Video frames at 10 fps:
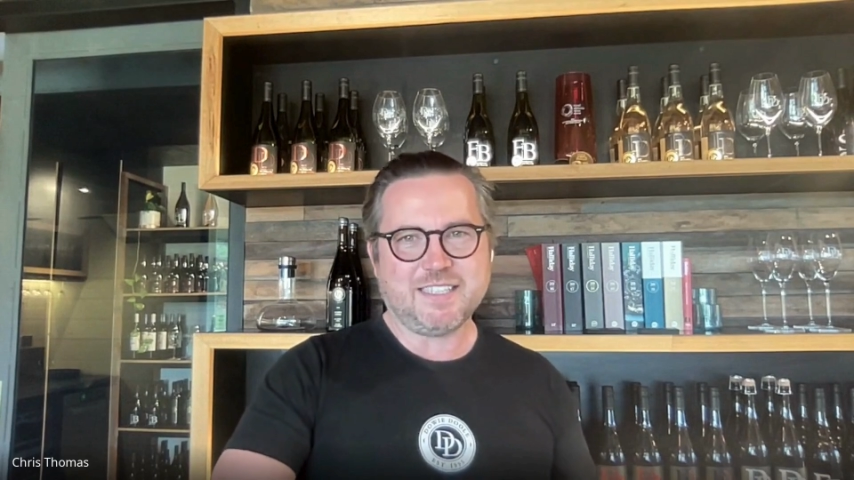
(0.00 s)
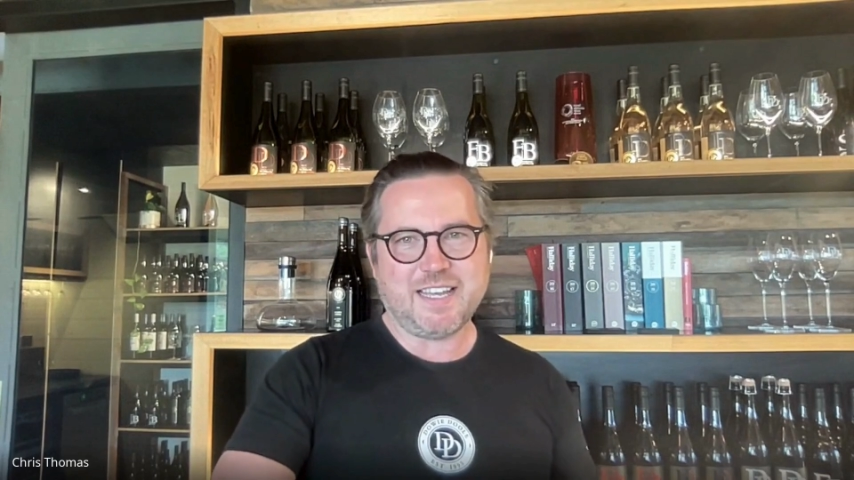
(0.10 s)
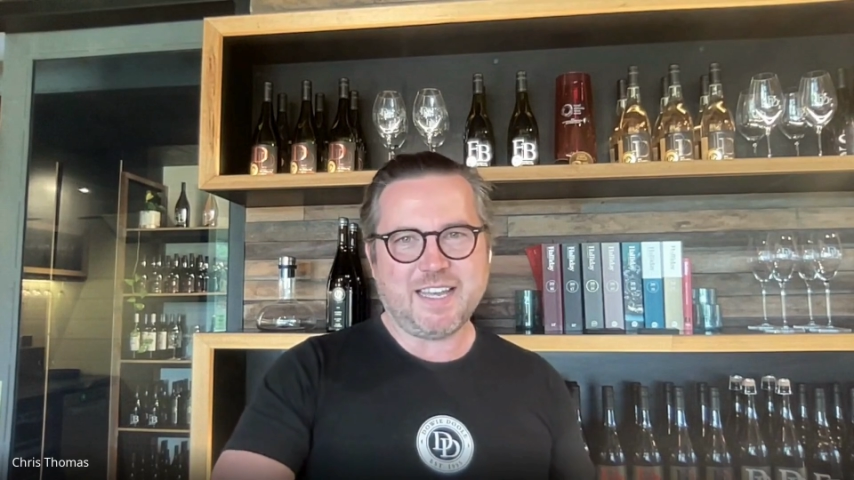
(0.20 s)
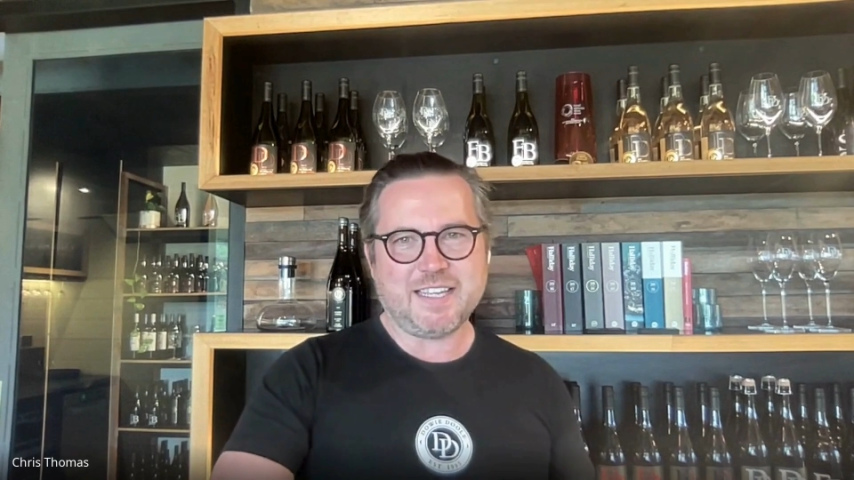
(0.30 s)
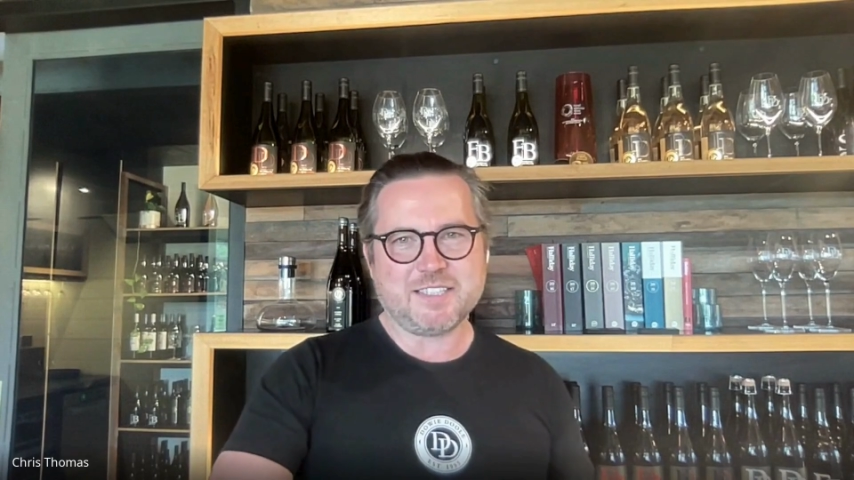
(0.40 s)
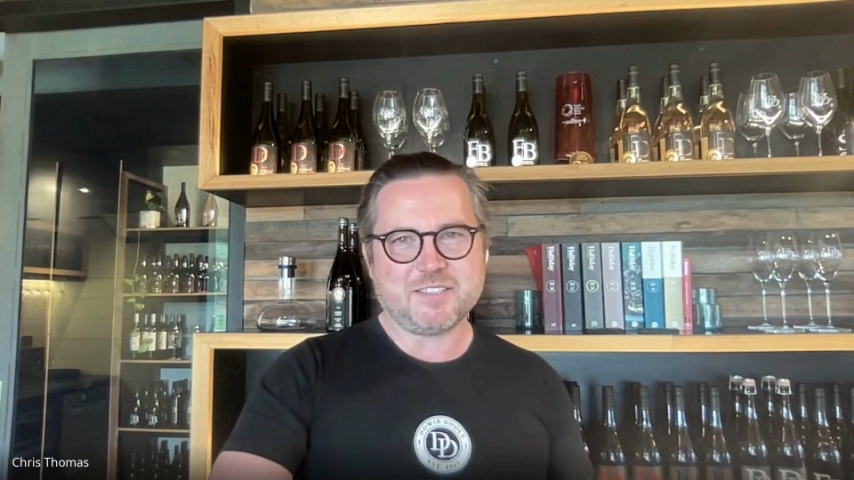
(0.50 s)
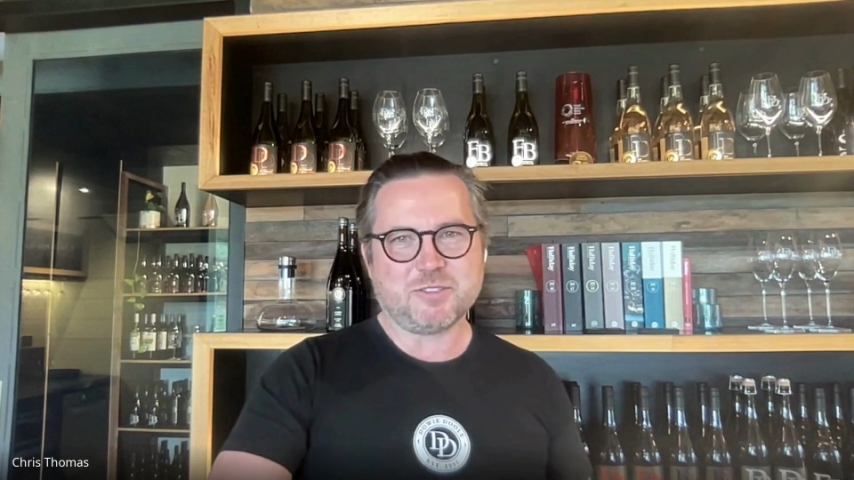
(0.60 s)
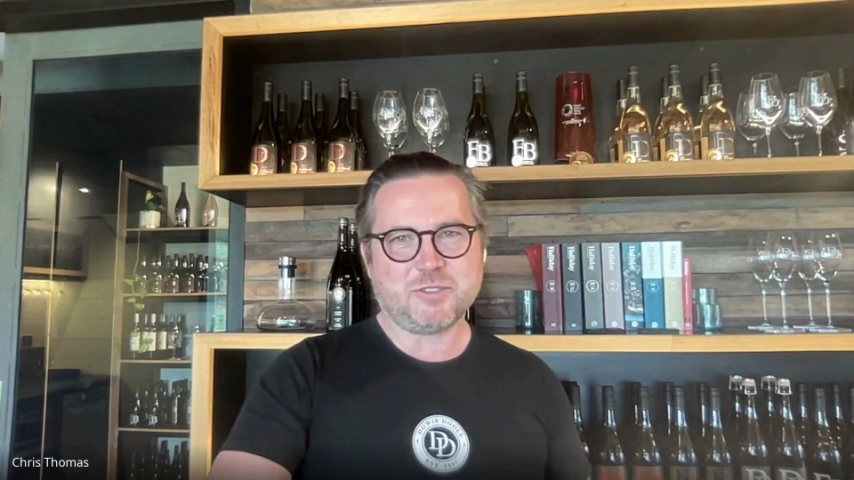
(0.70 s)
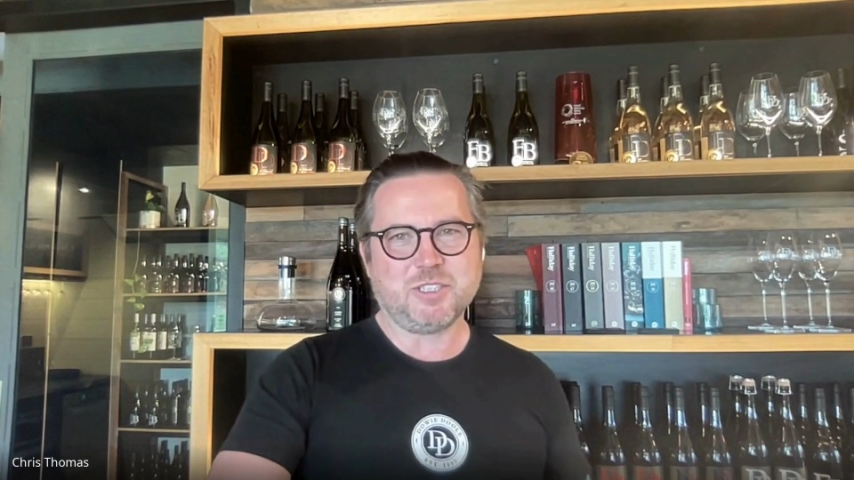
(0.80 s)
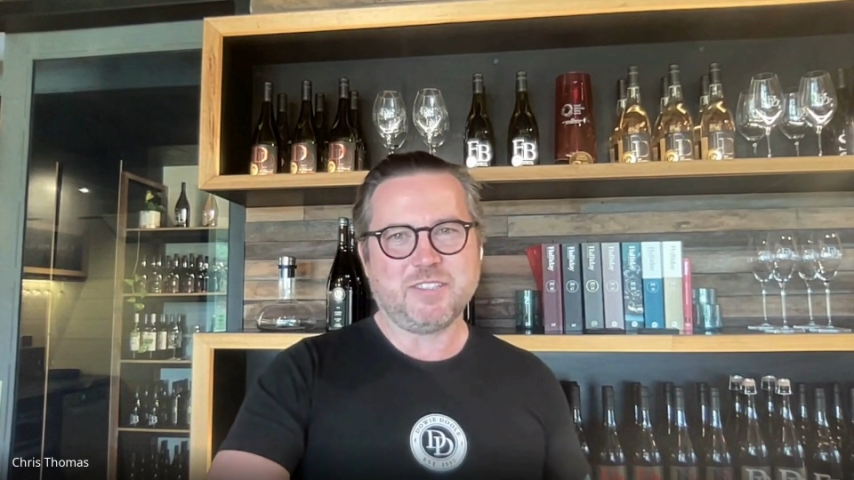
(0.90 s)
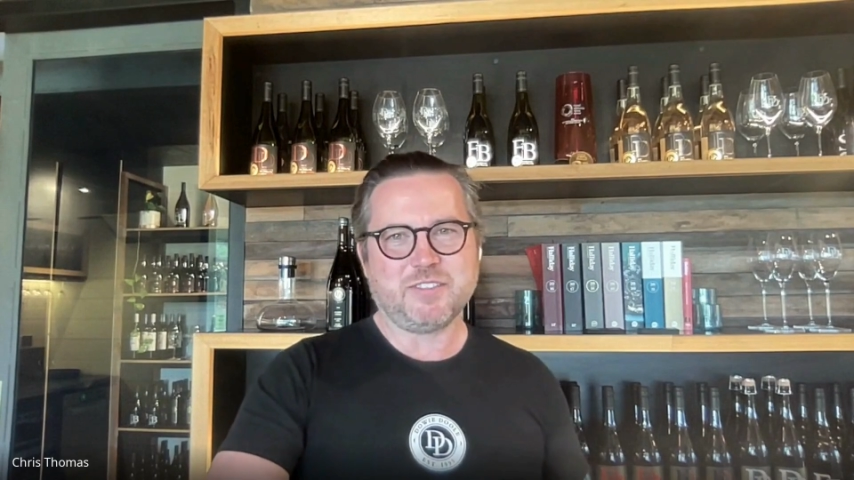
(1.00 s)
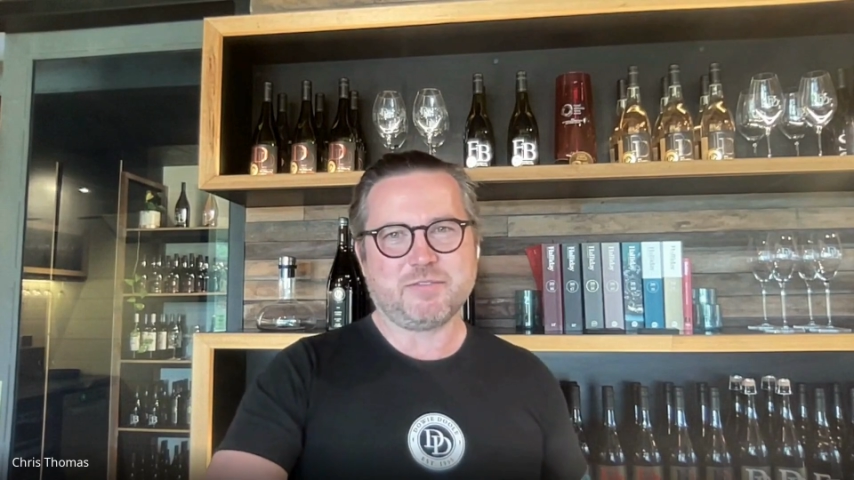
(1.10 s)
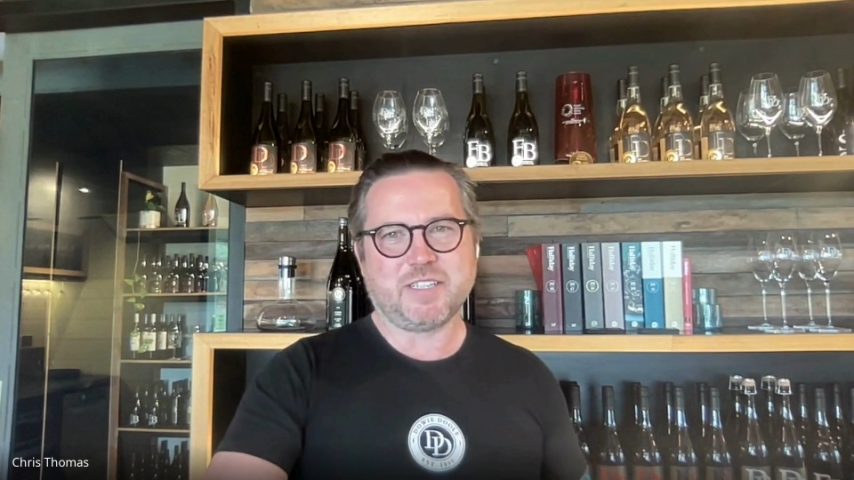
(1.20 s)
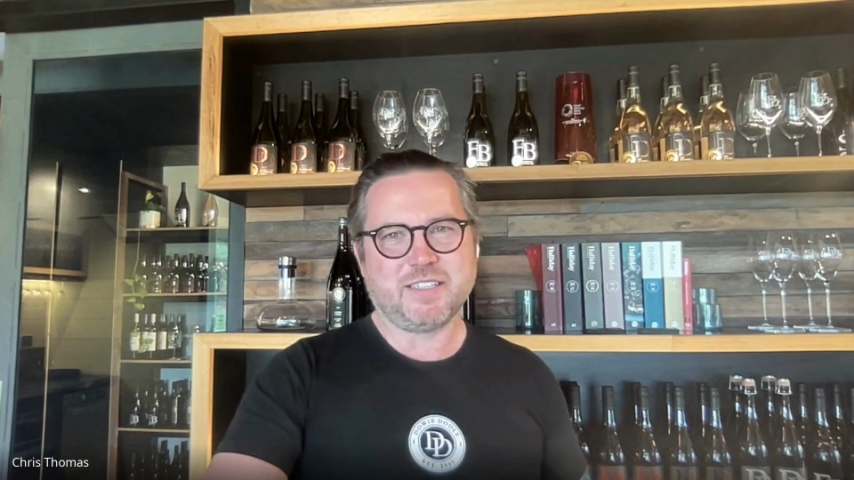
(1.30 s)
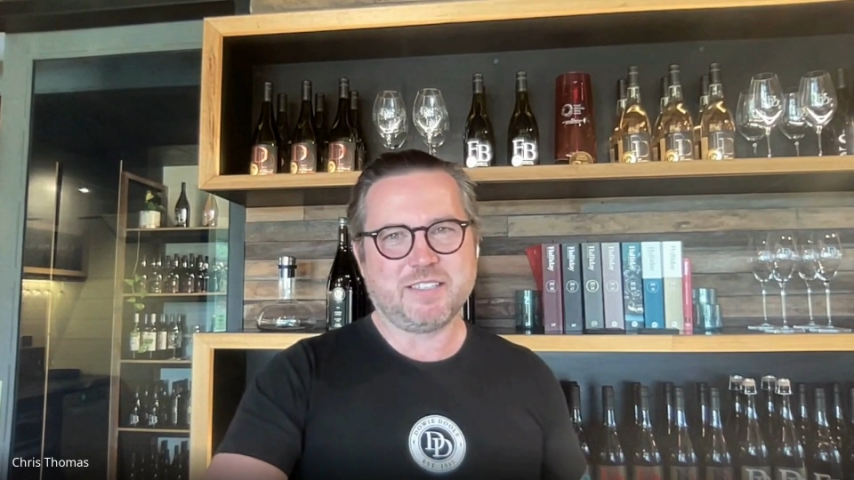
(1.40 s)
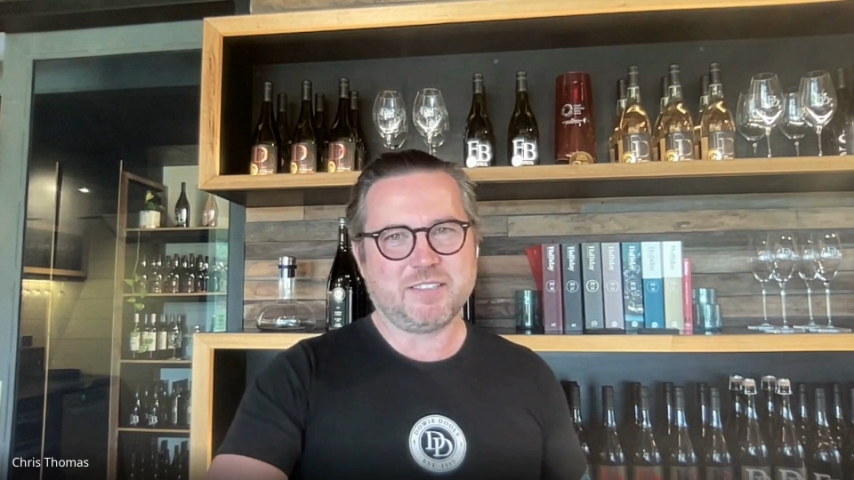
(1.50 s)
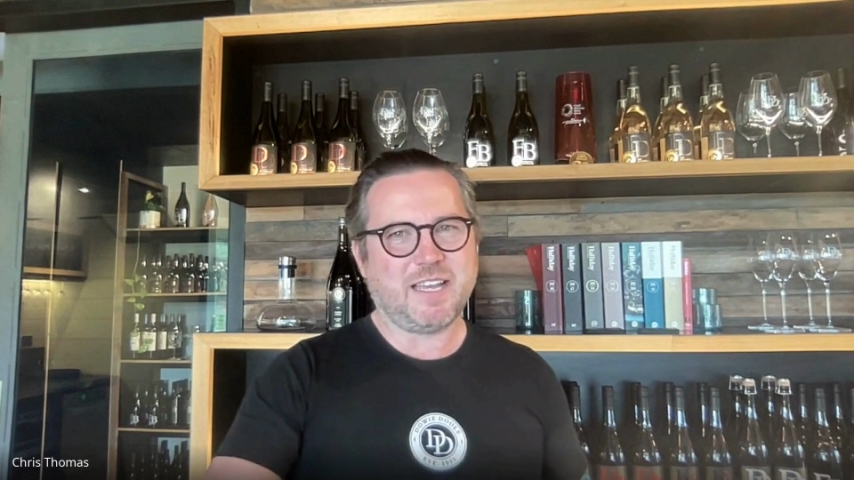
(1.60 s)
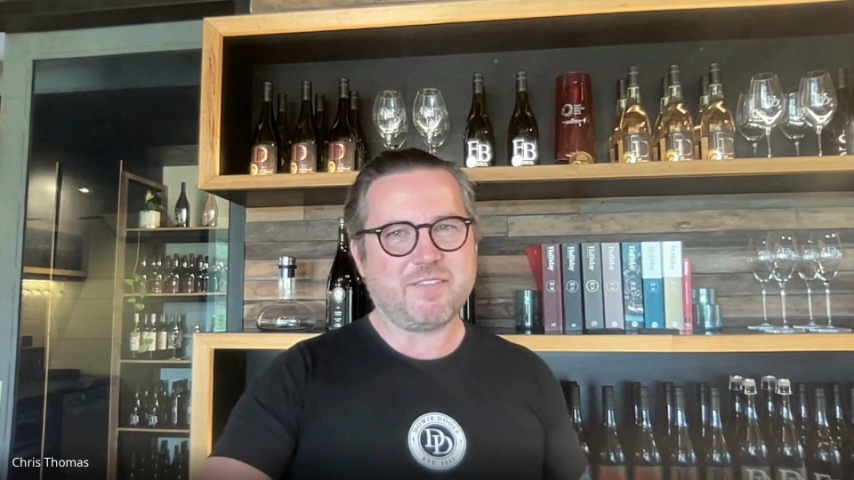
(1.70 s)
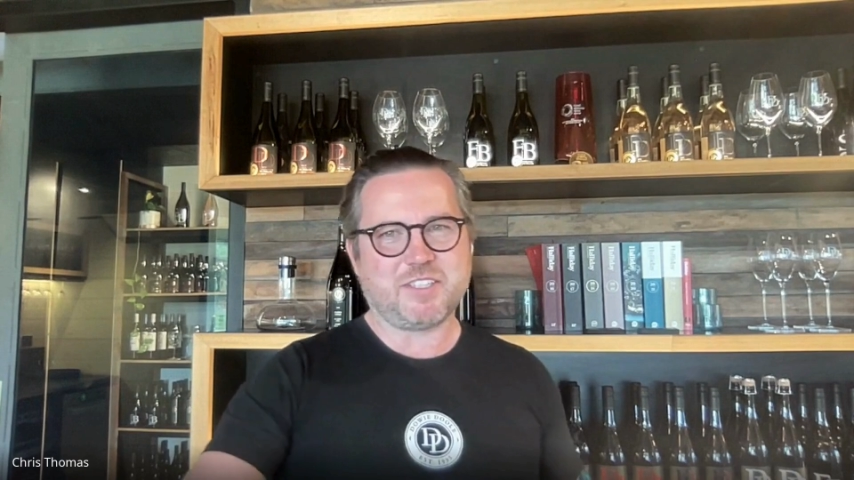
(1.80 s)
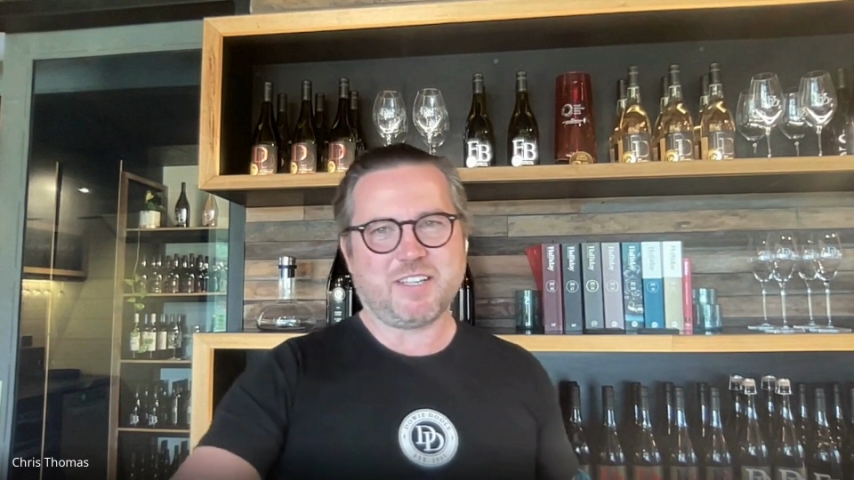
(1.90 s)
and all over the front of the
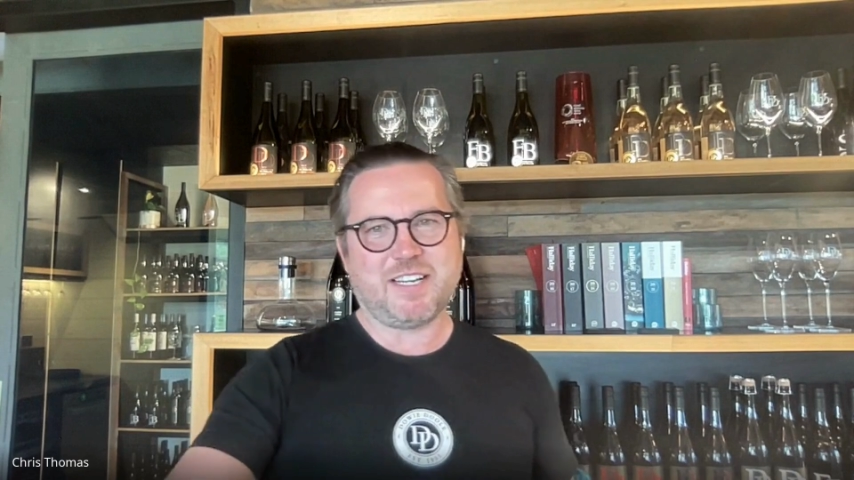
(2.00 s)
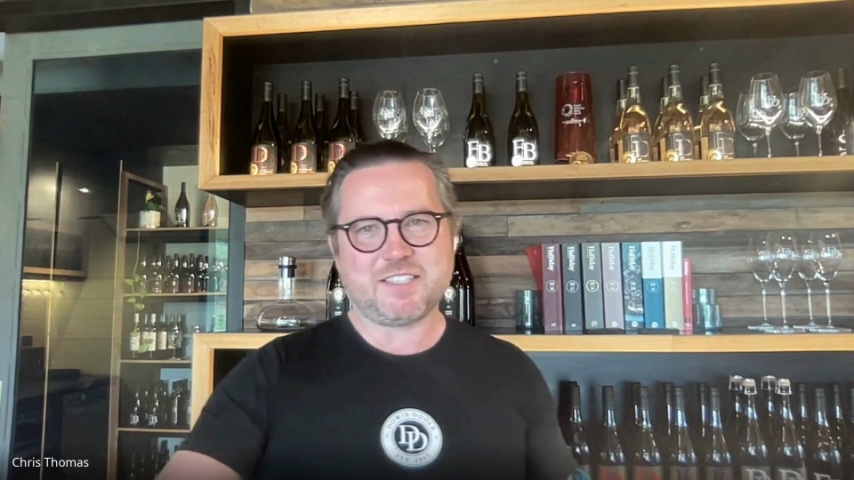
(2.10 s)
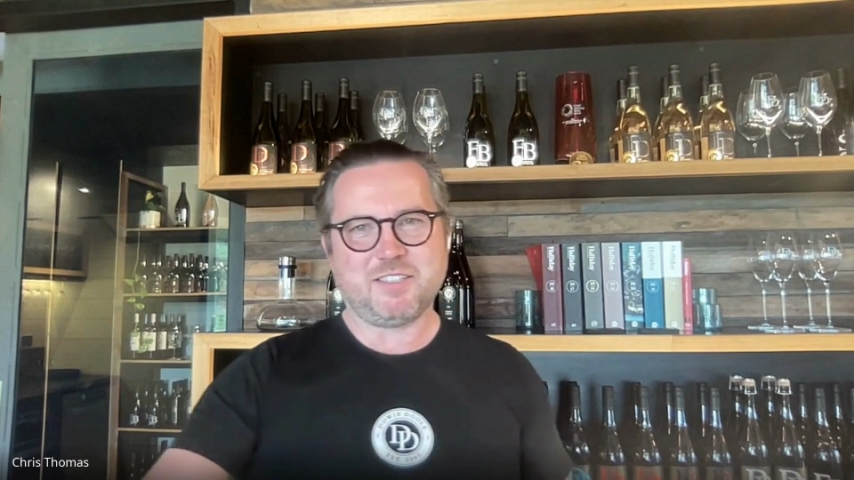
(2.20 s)
advertised,